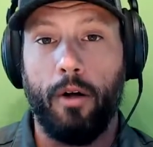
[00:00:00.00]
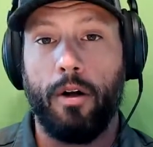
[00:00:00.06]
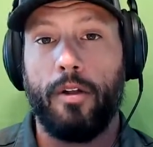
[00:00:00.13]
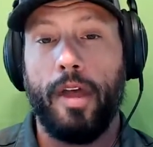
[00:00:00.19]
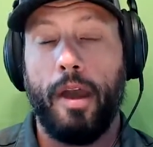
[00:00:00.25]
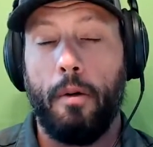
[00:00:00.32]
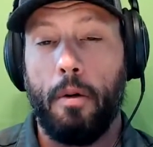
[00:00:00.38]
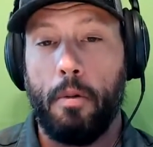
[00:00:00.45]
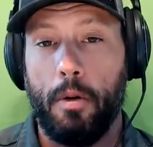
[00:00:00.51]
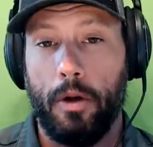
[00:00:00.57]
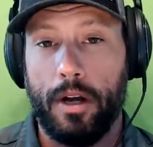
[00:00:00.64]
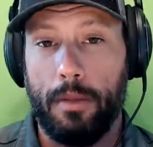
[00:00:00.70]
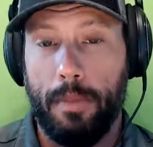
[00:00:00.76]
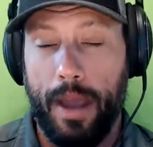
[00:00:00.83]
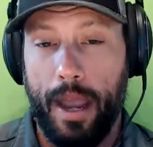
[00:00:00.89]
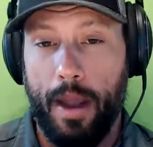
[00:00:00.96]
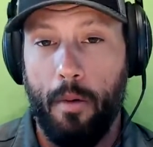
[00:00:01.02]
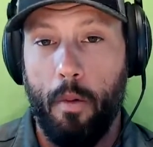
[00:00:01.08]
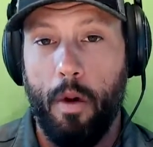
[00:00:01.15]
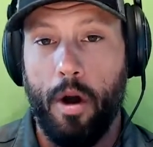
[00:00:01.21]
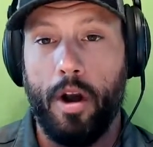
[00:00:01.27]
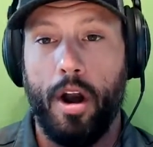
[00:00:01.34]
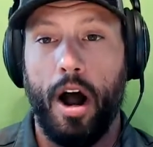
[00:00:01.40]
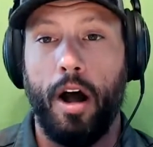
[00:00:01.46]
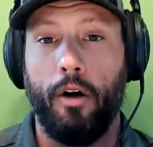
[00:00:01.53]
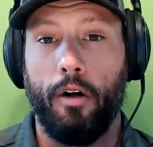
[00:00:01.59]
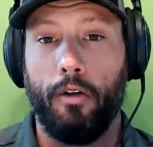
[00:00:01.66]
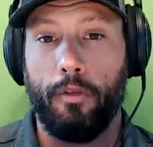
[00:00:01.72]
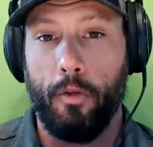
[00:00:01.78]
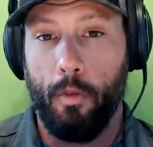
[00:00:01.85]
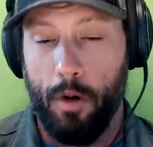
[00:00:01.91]
They were willing to pay $1
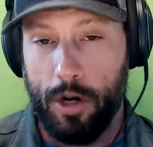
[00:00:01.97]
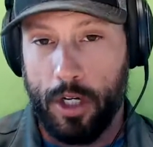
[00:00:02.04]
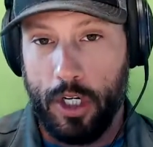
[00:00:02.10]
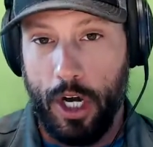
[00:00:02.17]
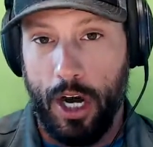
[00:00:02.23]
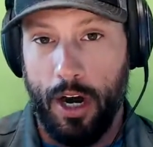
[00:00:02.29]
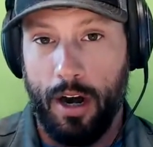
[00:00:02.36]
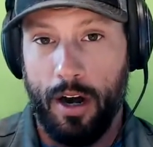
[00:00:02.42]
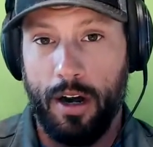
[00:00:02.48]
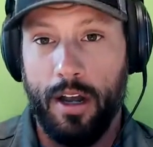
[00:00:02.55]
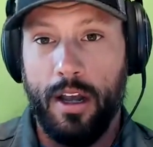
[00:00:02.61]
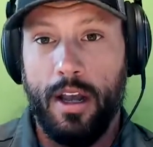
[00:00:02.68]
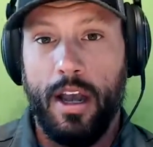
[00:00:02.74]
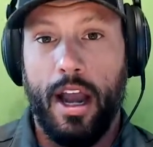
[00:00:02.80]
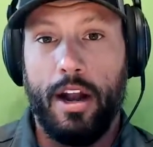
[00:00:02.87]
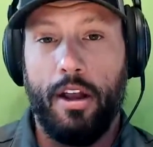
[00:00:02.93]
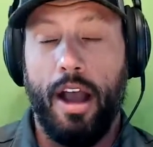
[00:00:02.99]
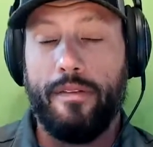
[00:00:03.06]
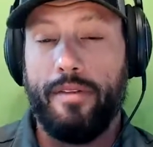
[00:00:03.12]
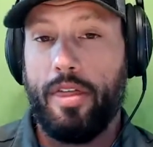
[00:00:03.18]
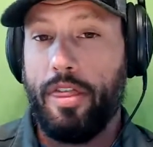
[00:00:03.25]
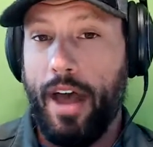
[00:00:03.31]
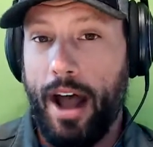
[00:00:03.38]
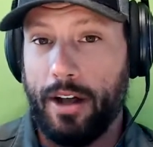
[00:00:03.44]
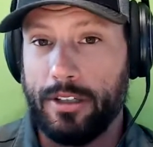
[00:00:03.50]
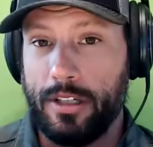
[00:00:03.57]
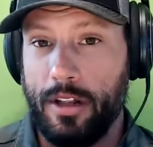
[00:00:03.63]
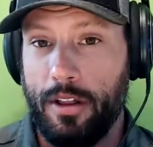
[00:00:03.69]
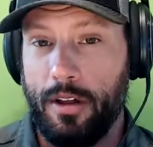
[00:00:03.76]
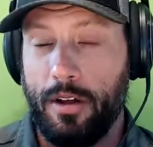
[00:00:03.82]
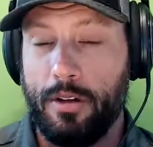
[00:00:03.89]
for one share, and you have 1,000
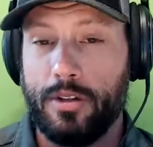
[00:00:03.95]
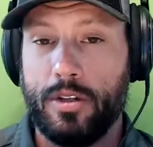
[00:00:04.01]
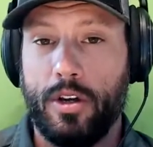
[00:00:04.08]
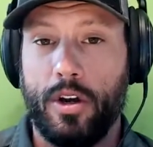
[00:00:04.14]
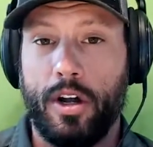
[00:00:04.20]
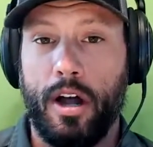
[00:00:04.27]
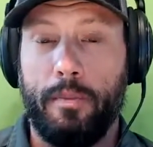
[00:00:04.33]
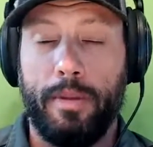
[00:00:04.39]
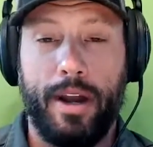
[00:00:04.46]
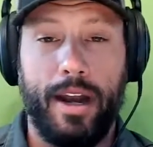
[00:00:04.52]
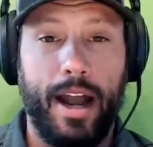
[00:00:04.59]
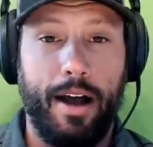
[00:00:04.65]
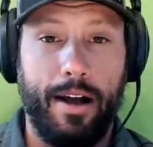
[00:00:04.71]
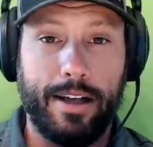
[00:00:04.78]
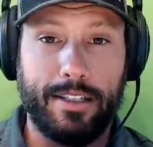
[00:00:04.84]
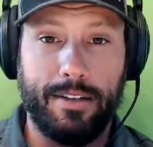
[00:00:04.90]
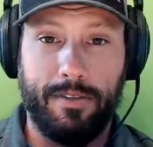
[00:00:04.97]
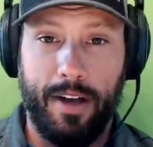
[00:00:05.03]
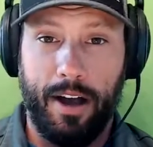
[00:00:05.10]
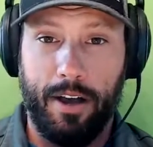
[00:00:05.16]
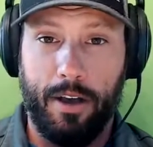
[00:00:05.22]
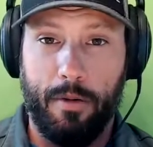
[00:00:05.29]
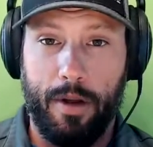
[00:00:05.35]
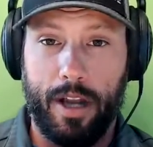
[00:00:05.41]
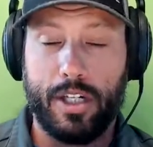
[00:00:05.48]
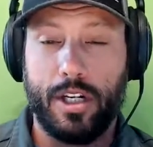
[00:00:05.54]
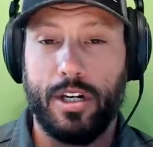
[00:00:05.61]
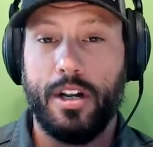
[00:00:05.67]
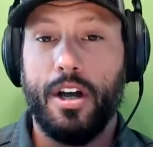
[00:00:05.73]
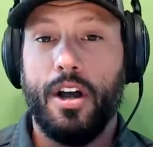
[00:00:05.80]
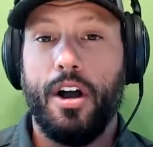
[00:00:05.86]
of those. So your company now has a
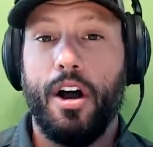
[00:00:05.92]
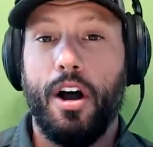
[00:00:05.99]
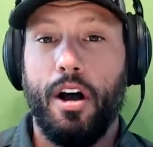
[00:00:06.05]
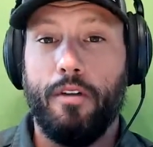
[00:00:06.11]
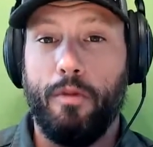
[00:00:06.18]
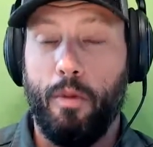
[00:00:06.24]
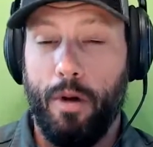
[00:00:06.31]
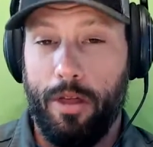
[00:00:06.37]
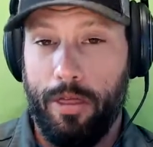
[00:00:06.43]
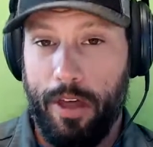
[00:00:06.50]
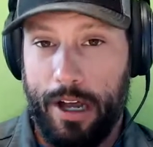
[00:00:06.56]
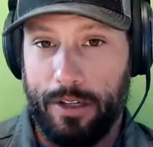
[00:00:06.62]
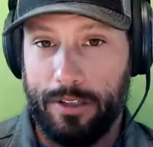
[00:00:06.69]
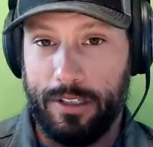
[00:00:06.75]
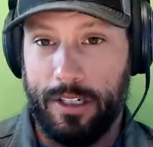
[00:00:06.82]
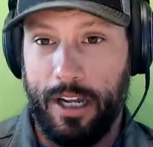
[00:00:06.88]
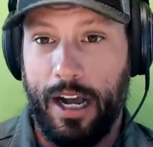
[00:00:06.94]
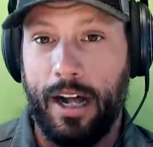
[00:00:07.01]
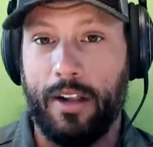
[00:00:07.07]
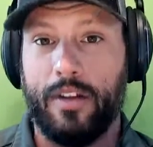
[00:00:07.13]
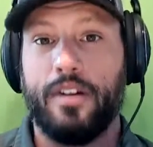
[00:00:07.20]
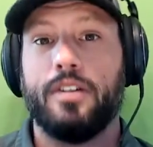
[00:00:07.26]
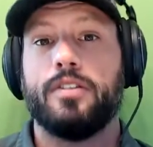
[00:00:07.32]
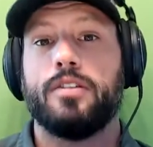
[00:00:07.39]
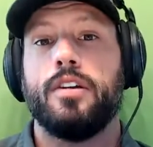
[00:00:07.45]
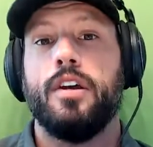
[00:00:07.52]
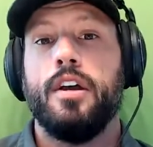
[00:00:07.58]
valuation of $1,000.